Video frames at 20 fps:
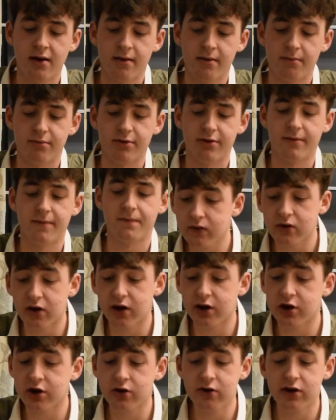but I
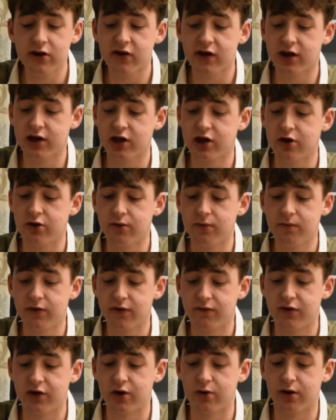can only take you, the
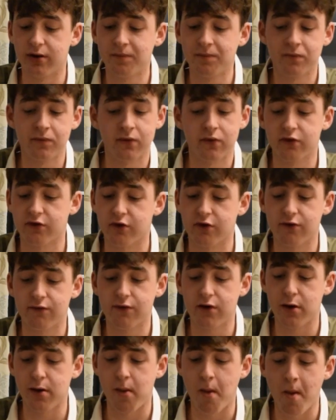viewer, so
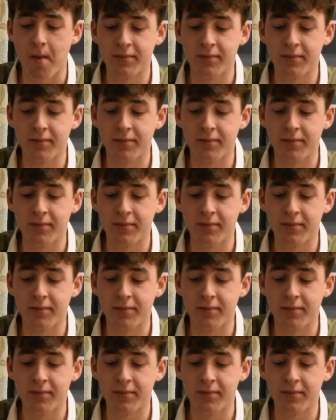far.